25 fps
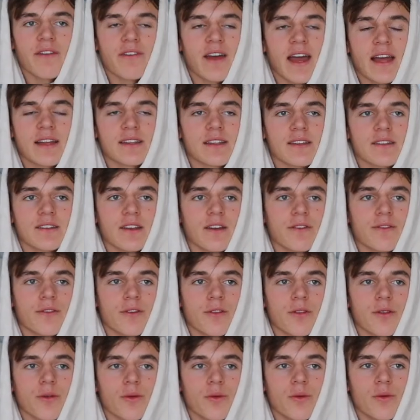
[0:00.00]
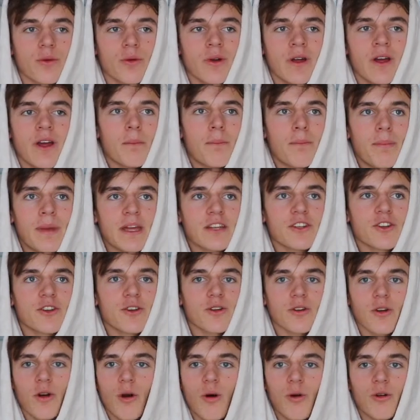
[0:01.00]
I've had to suffer through
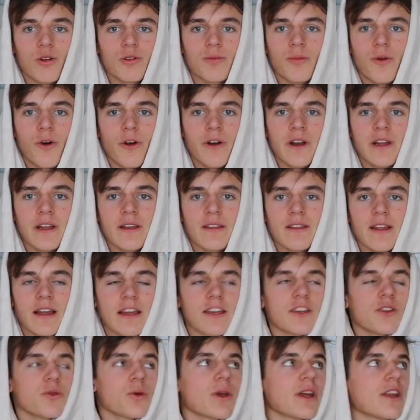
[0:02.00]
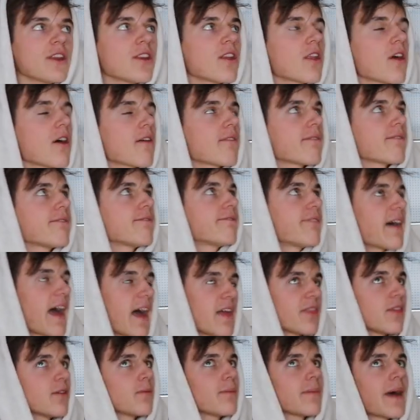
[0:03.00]
bitter cold mornings. Like, you cannot
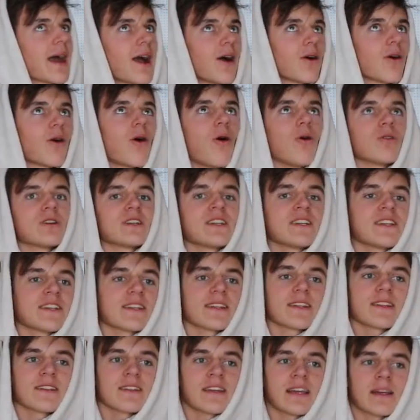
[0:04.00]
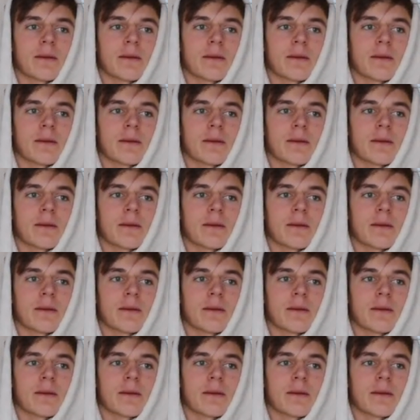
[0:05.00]
fathom how cold it is.